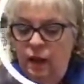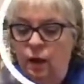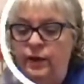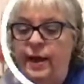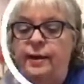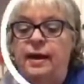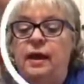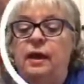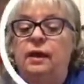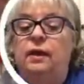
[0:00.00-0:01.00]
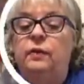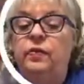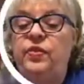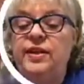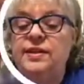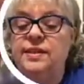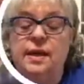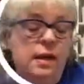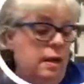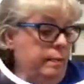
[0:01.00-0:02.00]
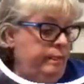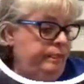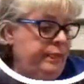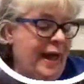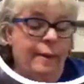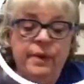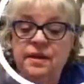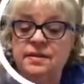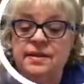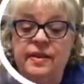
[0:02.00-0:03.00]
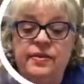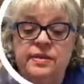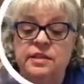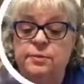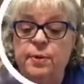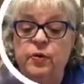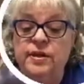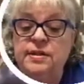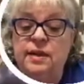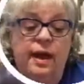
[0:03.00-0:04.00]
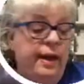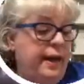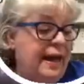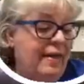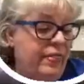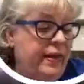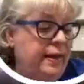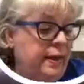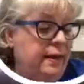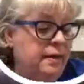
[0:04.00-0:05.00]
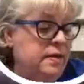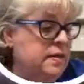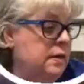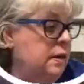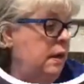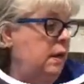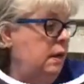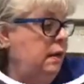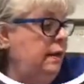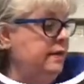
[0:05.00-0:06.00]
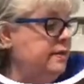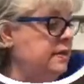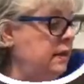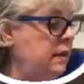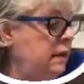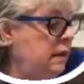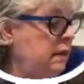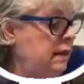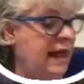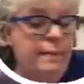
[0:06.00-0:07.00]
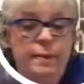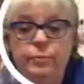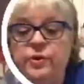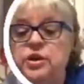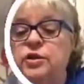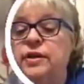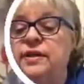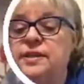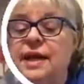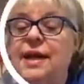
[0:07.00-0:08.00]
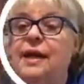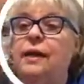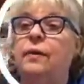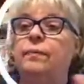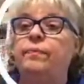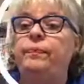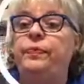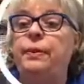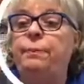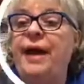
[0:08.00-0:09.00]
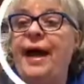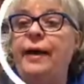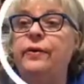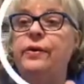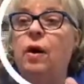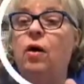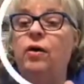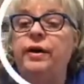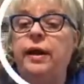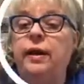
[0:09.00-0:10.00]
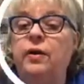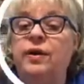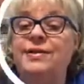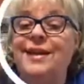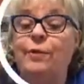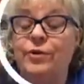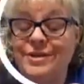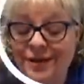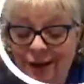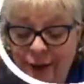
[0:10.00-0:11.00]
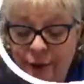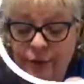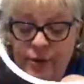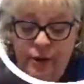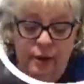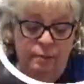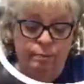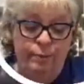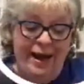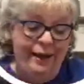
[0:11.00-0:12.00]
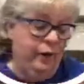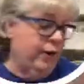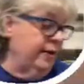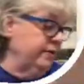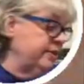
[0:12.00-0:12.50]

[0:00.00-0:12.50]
Okay. This, I'm going to say this is Smoky Slate. I think it is. Oh, let's see. I'm pretty sure it is. The pattern on here is a retired background